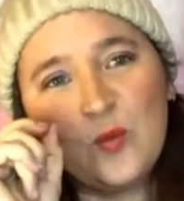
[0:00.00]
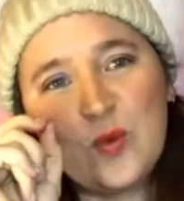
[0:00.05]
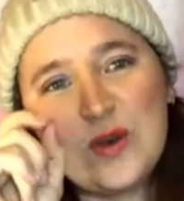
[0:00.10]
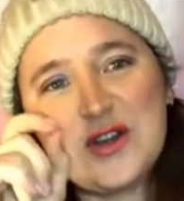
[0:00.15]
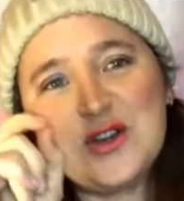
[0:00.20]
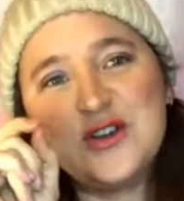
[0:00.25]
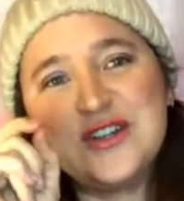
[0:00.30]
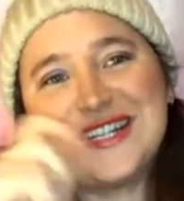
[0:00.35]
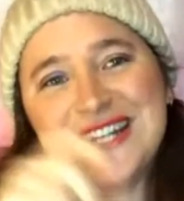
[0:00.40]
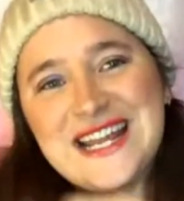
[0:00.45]

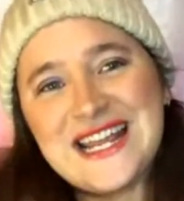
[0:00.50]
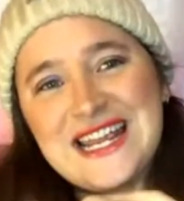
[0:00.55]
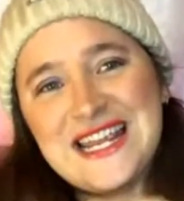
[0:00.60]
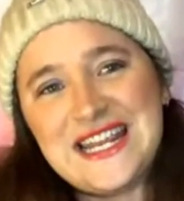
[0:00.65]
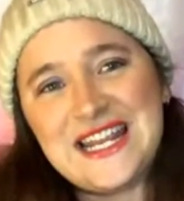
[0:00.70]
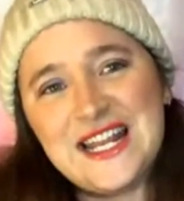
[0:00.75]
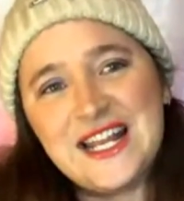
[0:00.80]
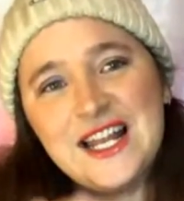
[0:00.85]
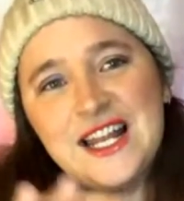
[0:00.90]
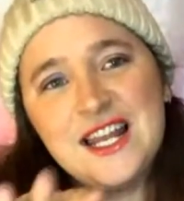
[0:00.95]
when you
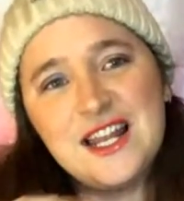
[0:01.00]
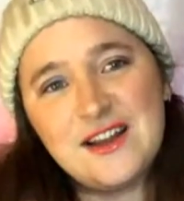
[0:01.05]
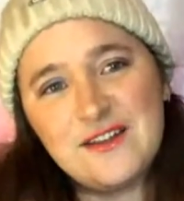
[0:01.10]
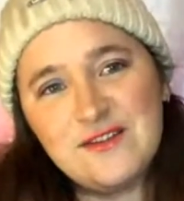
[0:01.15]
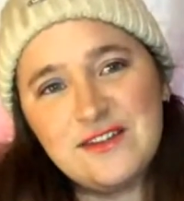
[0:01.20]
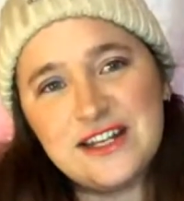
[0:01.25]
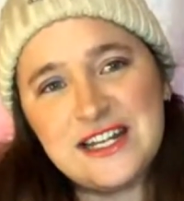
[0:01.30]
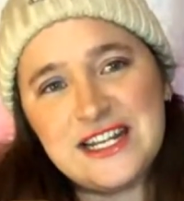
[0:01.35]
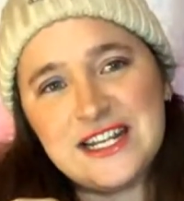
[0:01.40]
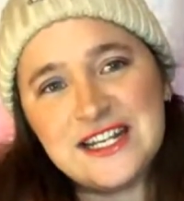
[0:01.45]
say
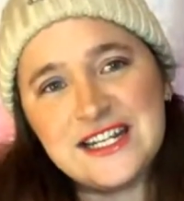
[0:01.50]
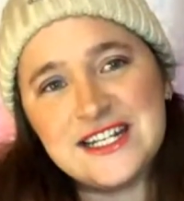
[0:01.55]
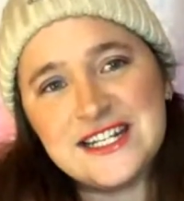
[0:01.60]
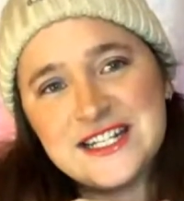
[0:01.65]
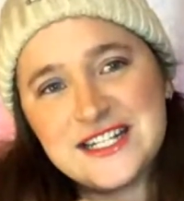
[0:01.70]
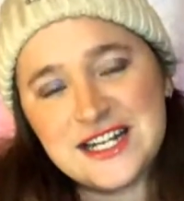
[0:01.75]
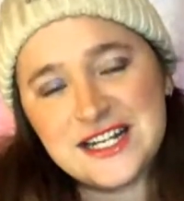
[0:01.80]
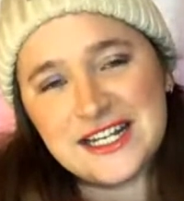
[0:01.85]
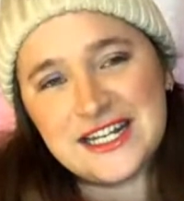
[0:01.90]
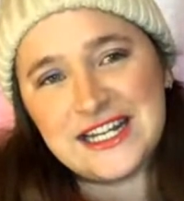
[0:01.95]
lovely
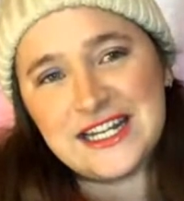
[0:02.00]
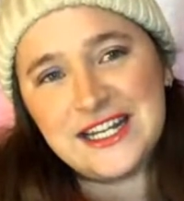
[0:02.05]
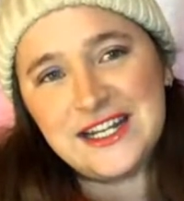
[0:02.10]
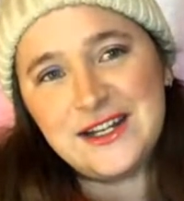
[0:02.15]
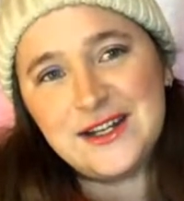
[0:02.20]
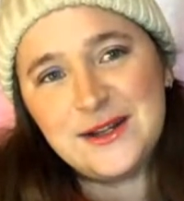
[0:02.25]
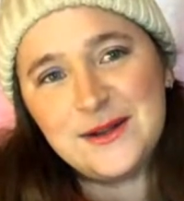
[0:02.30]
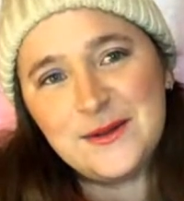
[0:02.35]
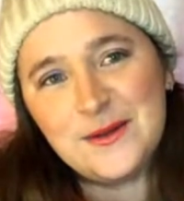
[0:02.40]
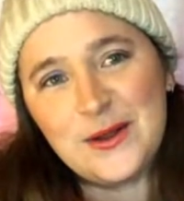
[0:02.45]
and
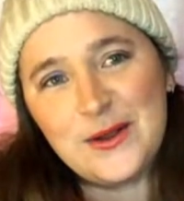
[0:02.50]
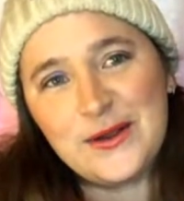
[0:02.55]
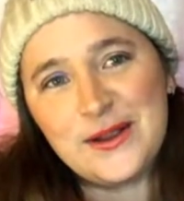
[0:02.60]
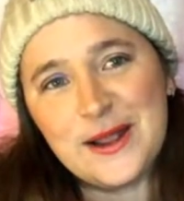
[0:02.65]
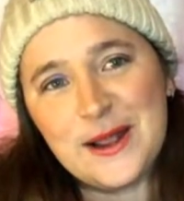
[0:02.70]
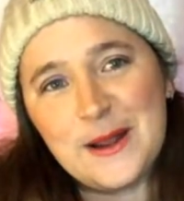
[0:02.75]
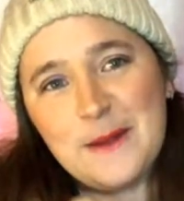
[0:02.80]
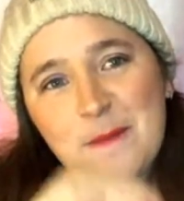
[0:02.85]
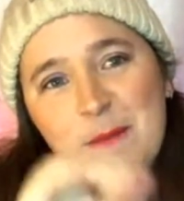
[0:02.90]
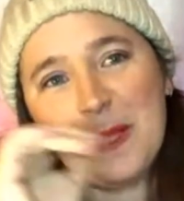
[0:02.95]
sunny,
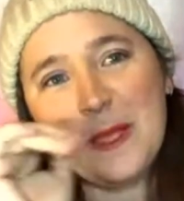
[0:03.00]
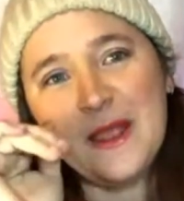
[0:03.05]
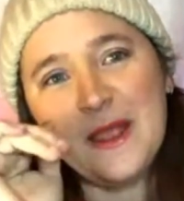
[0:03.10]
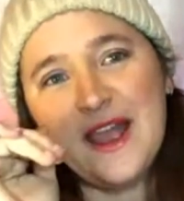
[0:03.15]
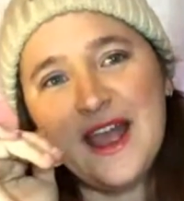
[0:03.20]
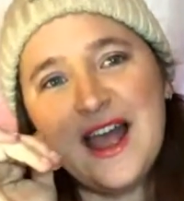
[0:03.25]
okay,